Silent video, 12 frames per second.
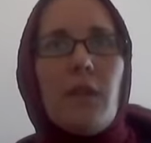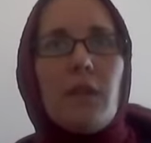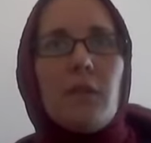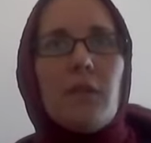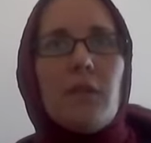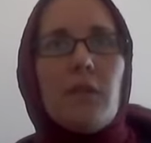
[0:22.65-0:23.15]

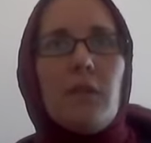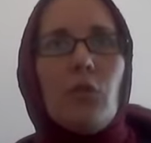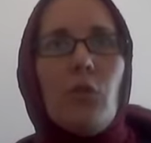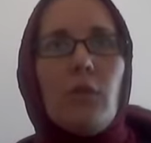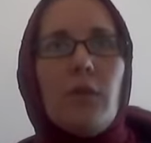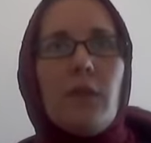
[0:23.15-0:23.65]
and you
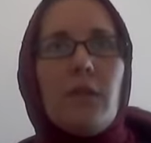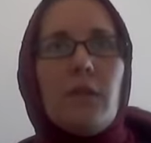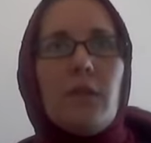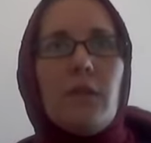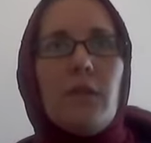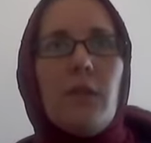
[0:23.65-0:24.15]
know that
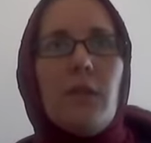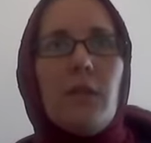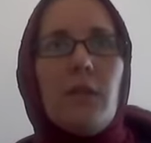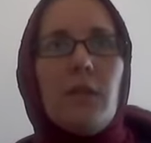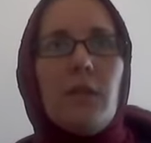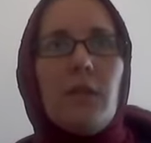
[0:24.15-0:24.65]

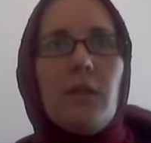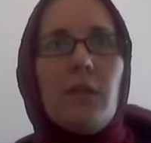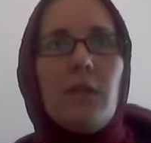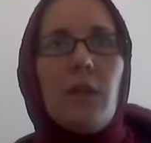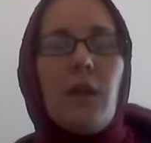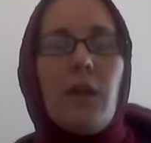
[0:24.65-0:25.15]
there
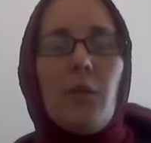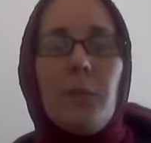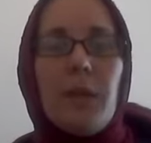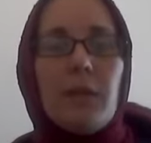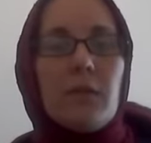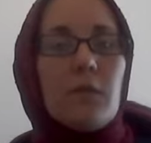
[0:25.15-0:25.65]
have
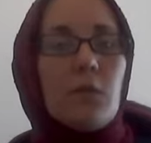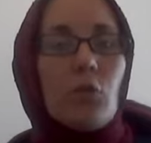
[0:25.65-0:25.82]
been